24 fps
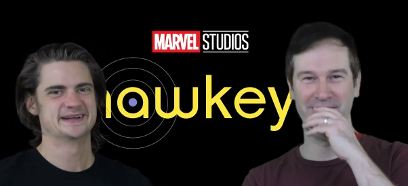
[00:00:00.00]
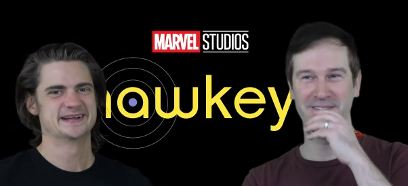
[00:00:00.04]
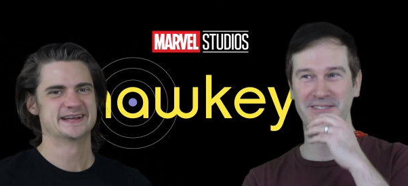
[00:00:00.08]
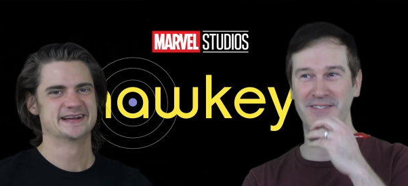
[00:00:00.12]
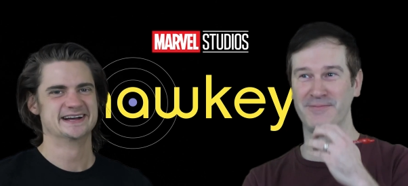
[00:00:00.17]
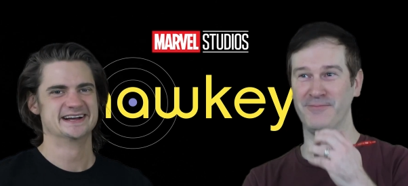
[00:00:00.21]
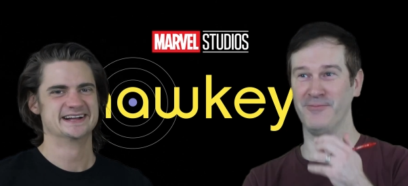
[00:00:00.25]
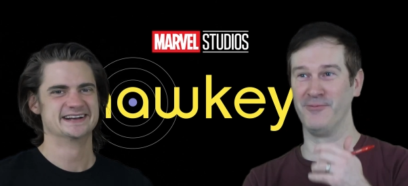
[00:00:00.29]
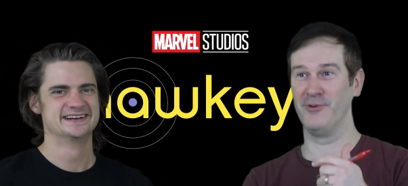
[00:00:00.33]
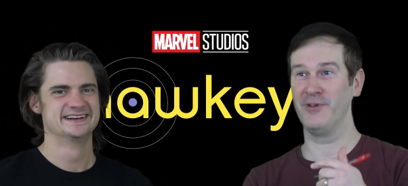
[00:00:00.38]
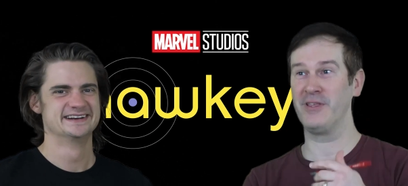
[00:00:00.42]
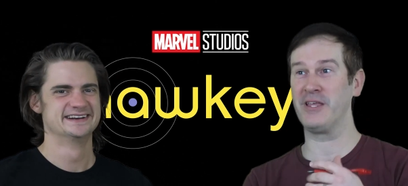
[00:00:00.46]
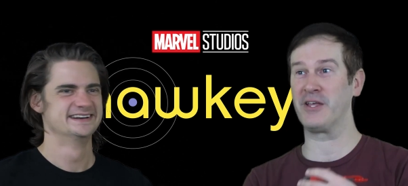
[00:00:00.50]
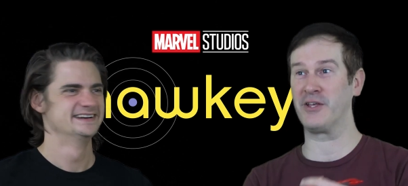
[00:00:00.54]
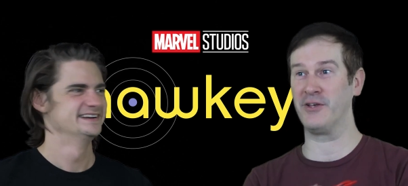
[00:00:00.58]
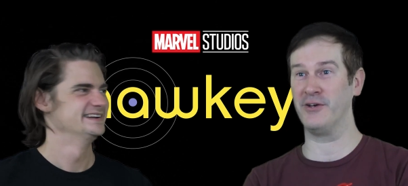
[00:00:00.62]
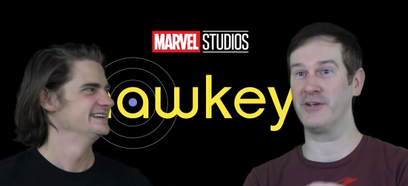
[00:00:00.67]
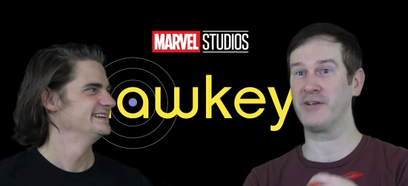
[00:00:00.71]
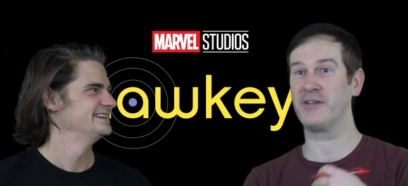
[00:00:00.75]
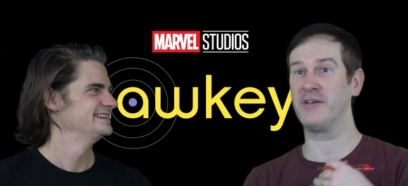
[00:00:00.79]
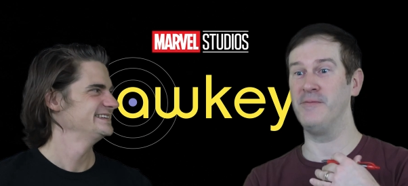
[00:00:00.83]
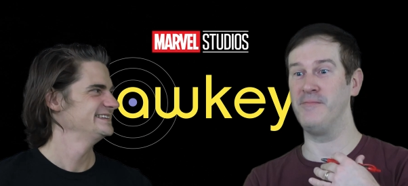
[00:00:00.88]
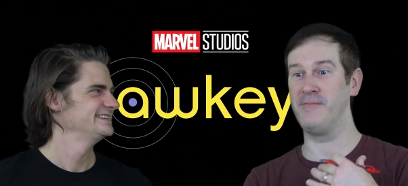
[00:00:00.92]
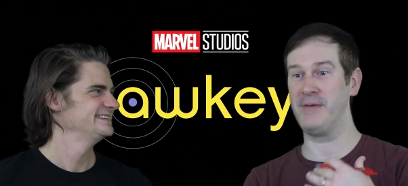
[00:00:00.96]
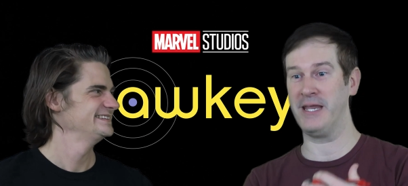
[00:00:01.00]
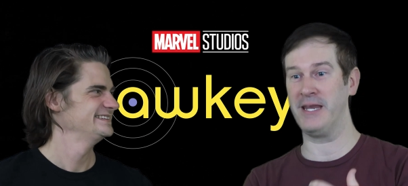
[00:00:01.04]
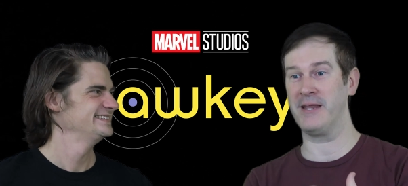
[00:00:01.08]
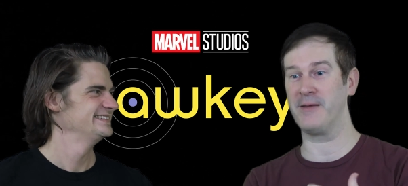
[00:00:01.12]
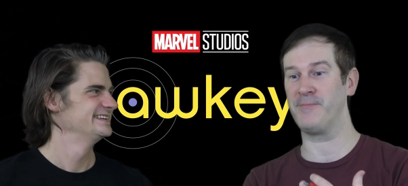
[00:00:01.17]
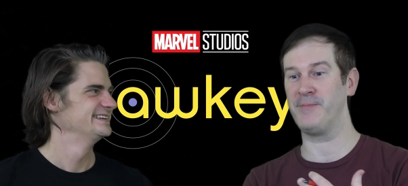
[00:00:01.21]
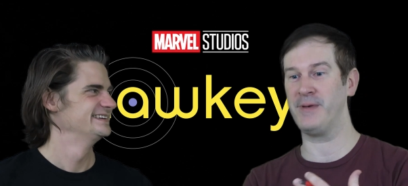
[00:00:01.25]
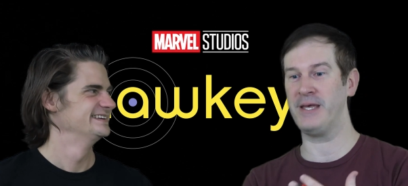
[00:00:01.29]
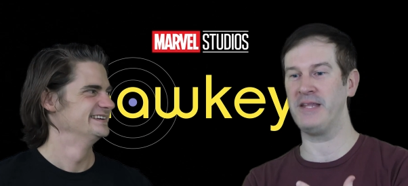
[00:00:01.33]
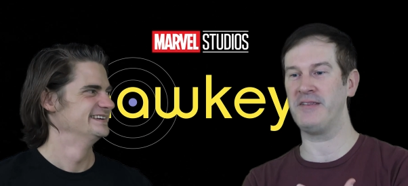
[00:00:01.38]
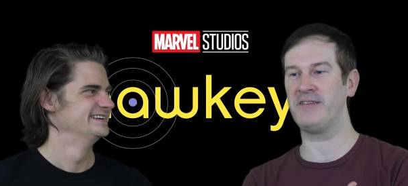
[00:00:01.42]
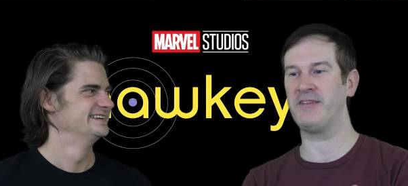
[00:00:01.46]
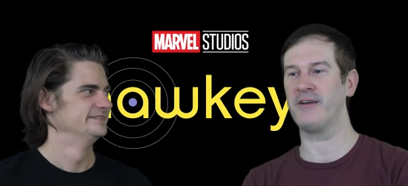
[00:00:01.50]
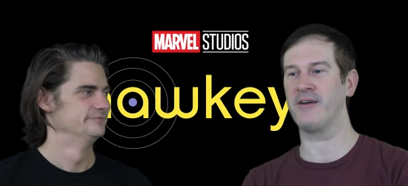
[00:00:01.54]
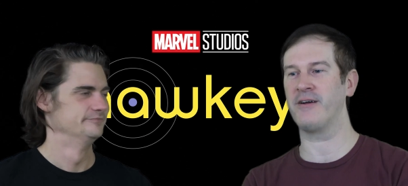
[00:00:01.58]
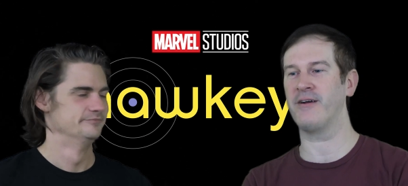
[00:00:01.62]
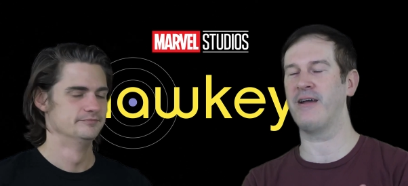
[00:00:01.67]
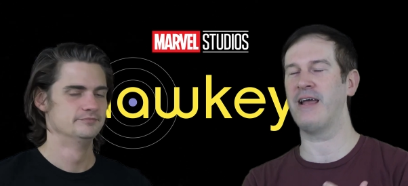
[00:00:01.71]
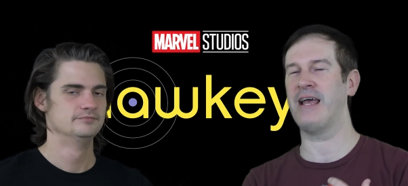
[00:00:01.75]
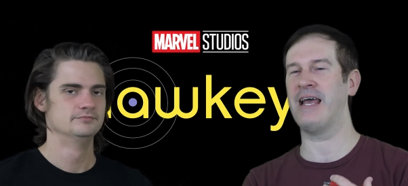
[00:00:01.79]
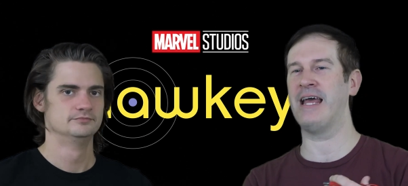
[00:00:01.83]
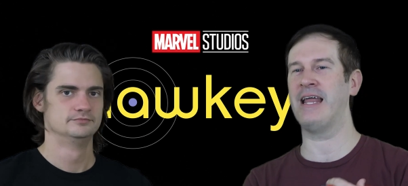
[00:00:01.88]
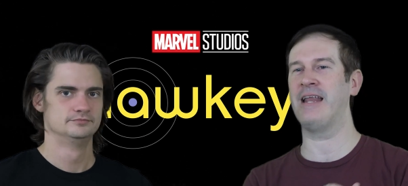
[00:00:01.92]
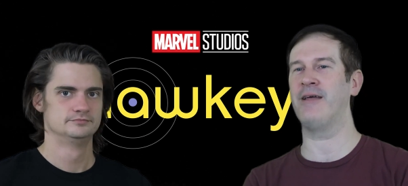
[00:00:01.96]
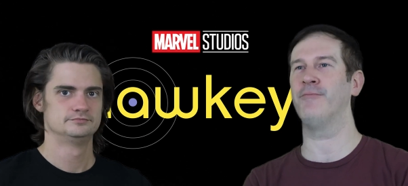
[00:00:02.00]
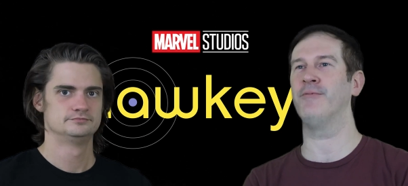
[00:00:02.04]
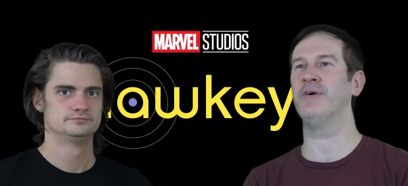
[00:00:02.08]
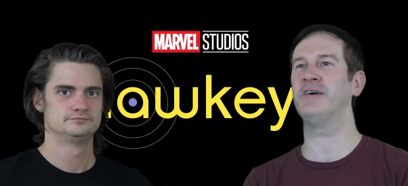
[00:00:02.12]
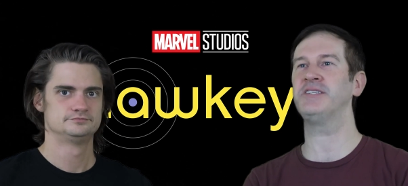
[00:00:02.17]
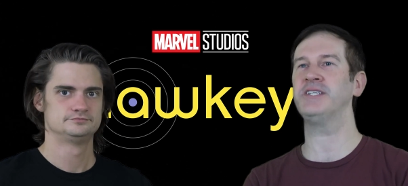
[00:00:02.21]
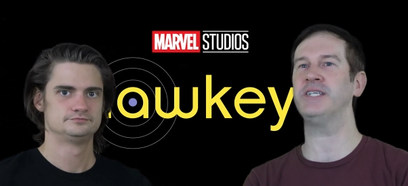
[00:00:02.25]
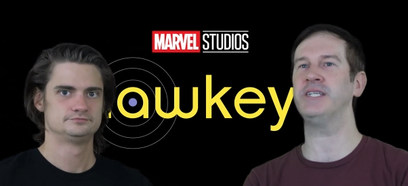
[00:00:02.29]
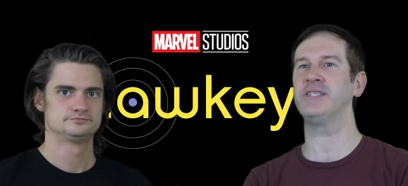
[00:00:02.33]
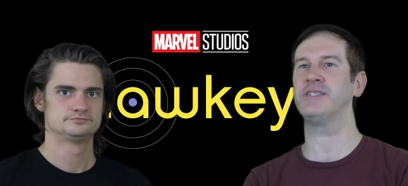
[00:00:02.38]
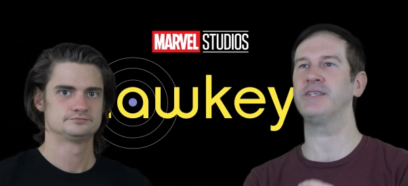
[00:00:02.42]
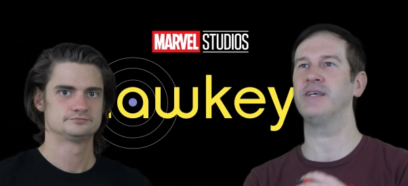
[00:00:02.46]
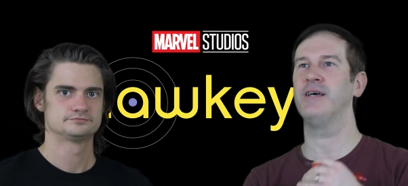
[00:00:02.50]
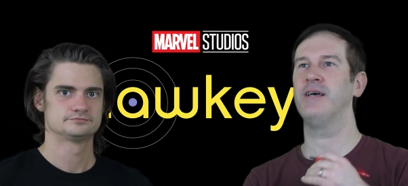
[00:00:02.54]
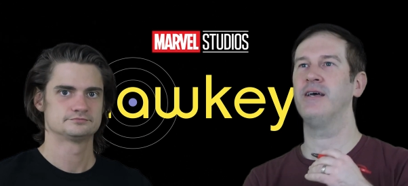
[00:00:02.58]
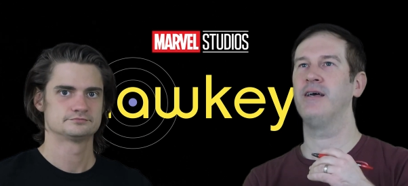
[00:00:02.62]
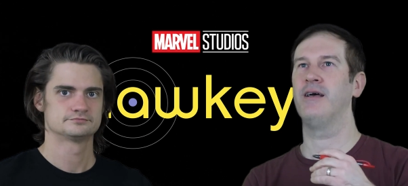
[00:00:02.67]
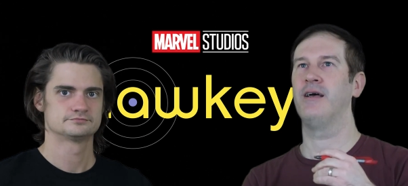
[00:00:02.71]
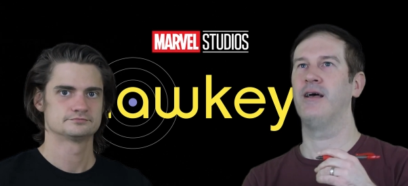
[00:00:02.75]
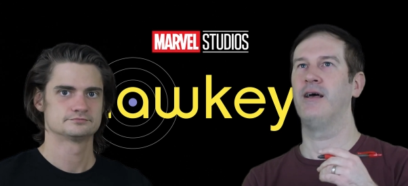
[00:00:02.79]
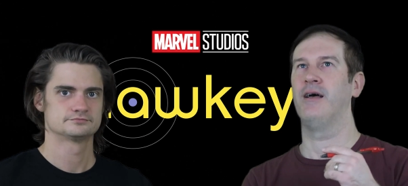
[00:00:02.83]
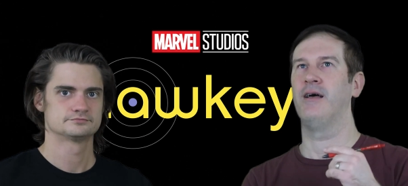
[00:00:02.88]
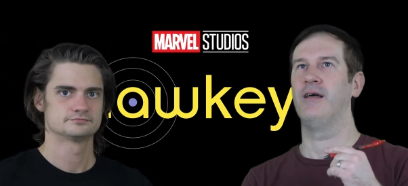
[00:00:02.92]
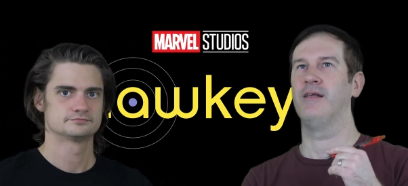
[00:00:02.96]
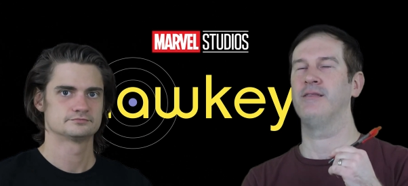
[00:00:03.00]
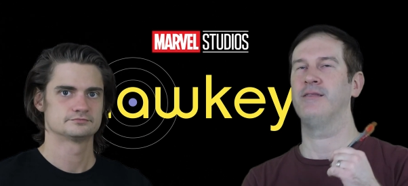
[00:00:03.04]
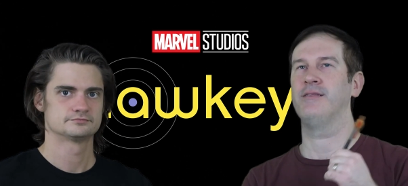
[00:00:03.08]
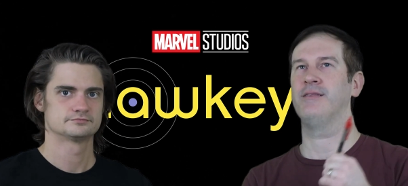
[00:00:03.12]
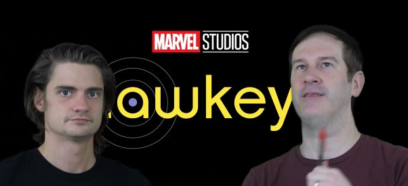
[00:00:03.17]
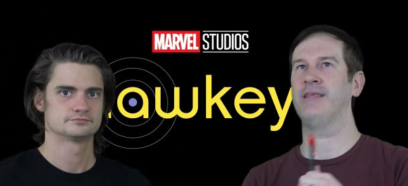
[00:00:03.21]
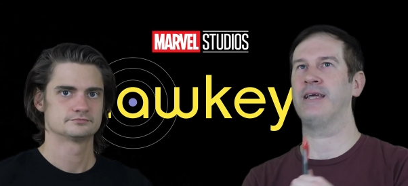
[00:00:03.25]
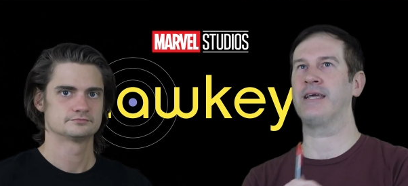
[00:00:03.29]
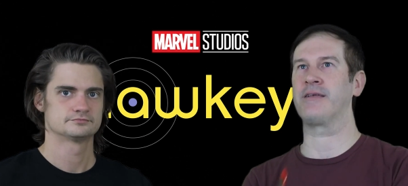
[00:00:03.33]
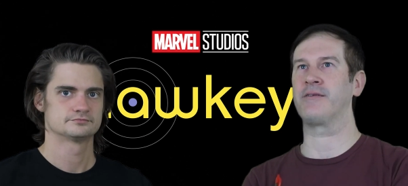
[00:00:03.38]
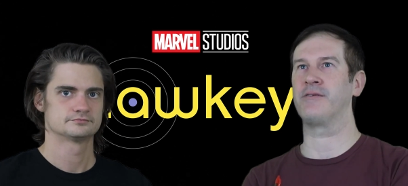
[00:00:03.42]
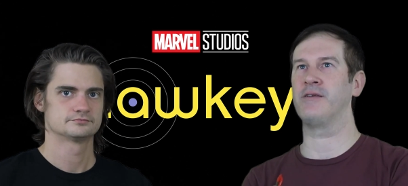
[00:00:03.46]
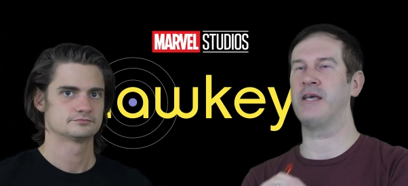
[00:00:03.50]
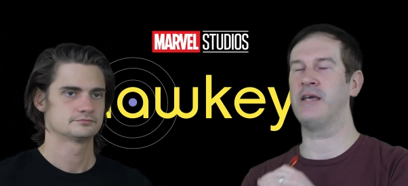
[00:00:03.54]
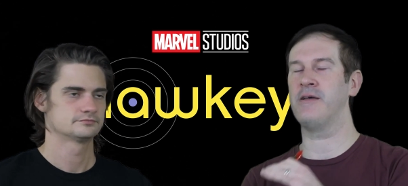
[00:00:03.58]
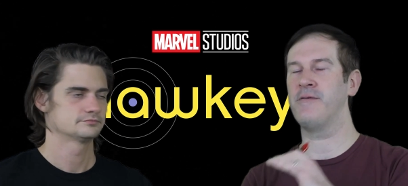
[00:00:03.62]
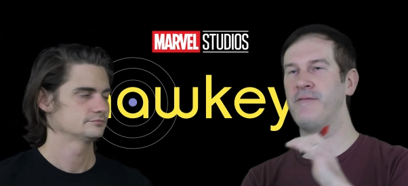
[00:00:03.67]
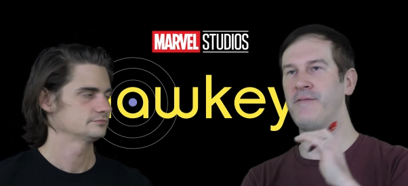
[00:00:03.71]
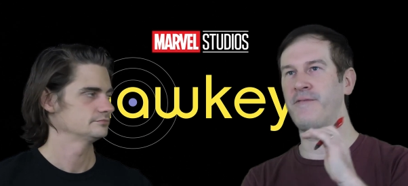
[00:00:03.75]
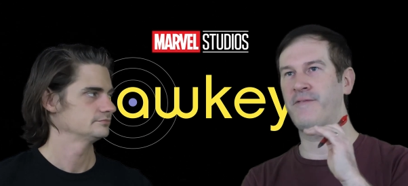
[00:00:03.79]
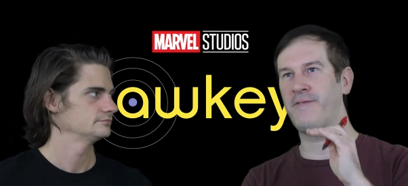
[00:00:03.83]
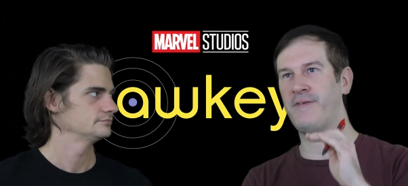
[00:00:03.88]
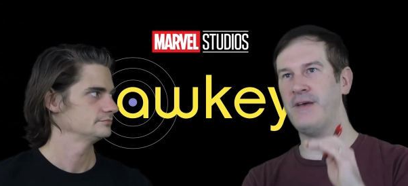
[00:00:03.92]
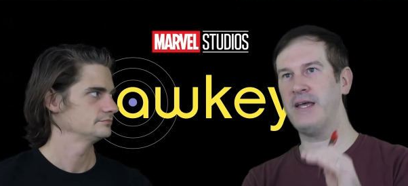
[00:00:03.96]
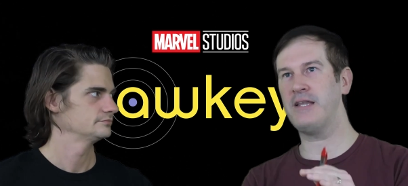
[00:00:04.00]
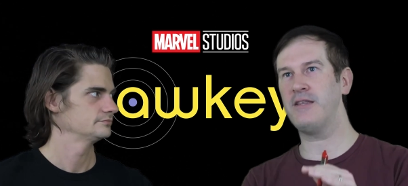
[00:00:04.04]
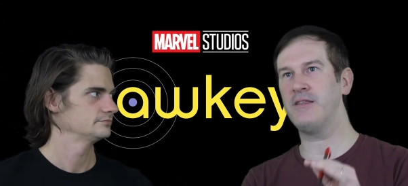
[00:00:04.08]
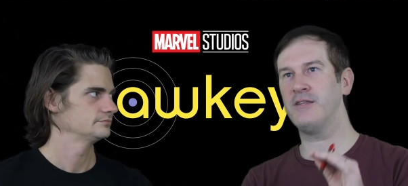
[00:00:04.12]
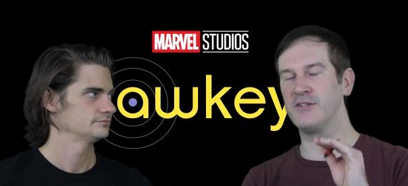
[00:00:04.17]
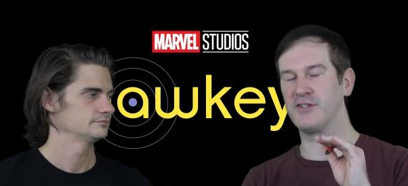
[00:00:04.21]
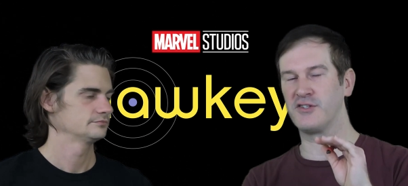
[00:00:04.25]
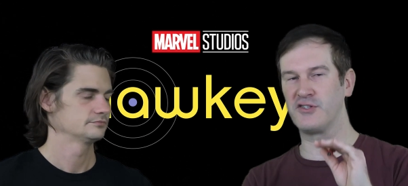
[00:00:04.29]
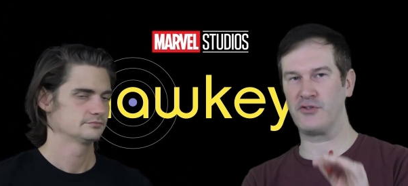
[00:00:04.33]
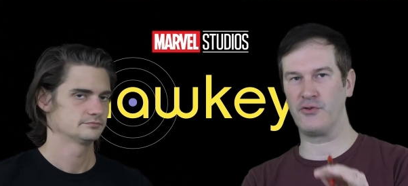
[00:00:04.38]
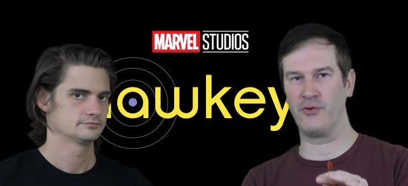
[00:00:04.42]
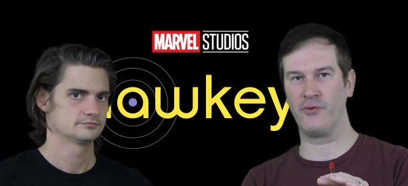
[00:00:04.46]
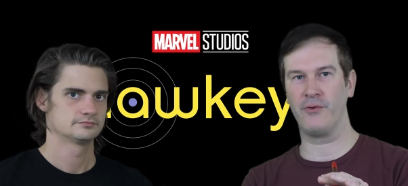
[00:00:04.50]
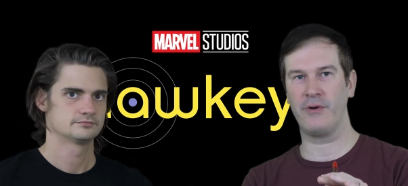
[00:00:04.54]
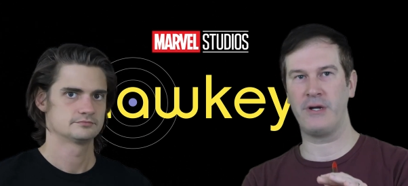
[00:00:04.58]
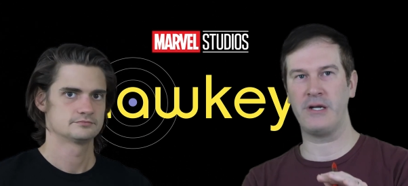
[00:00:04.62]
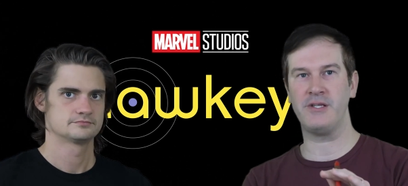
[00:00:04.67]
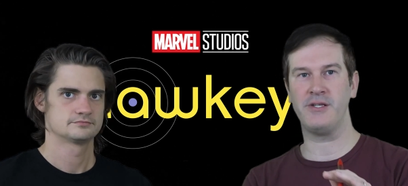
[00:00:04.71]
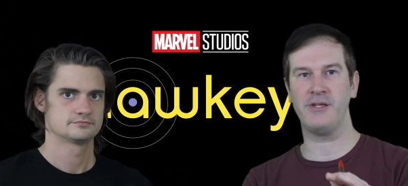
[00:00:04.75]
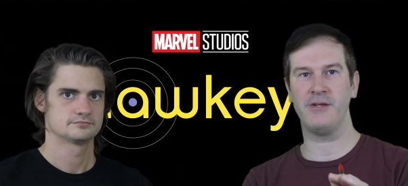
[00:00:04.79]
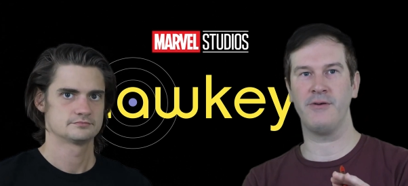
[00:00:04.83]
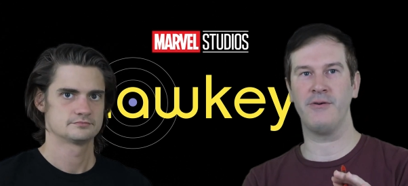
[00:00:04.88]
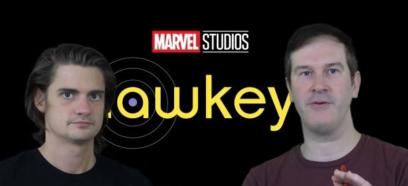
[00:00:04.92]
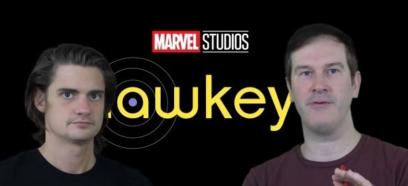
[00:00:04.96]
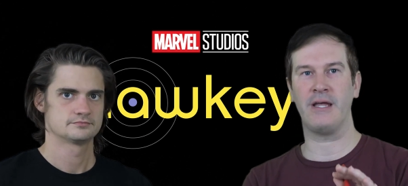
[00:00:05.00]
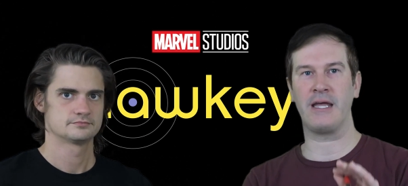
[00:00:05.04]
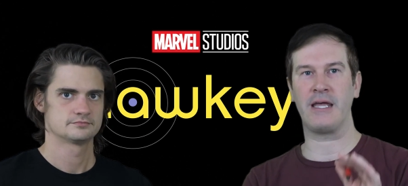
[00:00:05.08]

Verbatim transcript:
Speaker 1: There was some really good comedic beats here, mm. and it wasn't like it fit the story too.